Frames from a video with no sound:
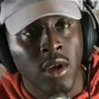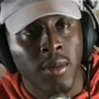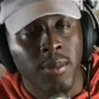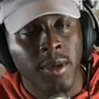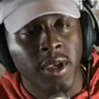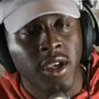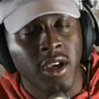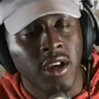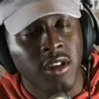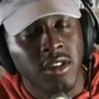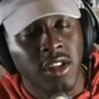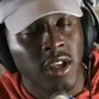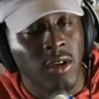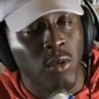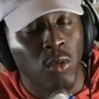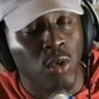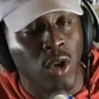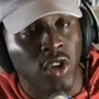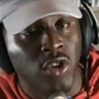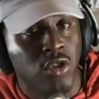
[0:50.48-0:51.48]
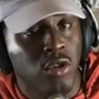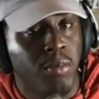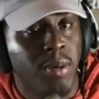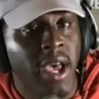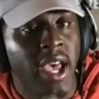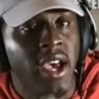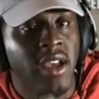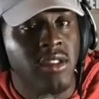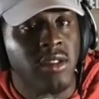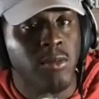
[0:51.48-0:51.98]
Because once you
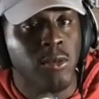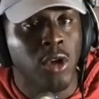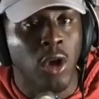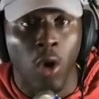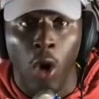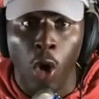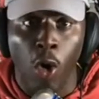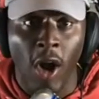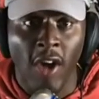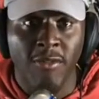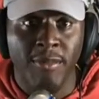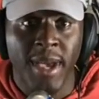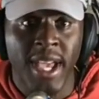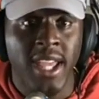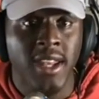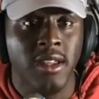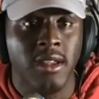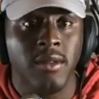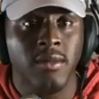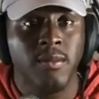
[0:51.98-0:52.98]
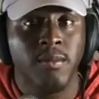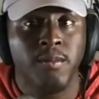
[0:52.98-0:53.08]
pass them, you go, oh, I've made it.